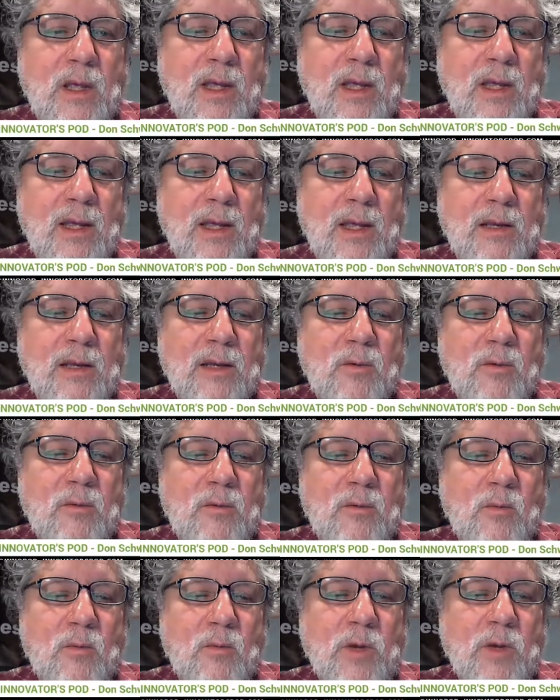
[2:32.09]
And
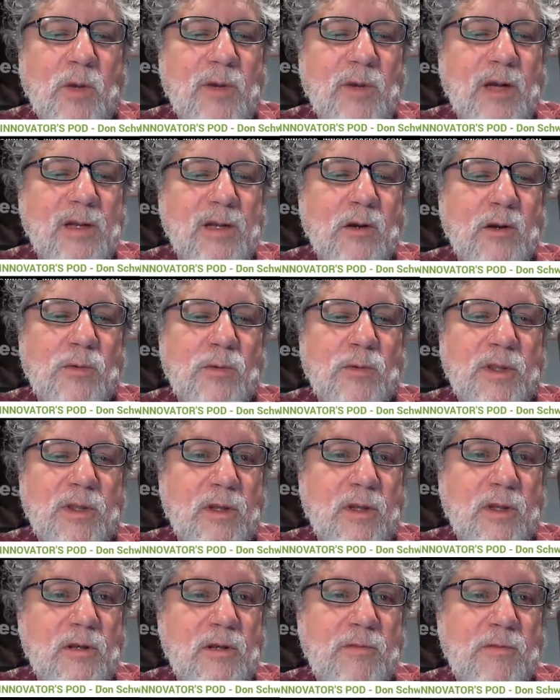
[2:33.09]
we come on here with
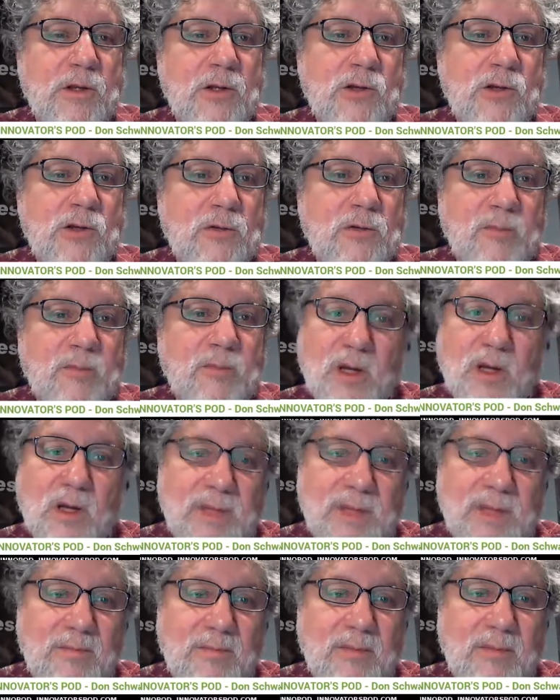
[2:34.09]
an individual company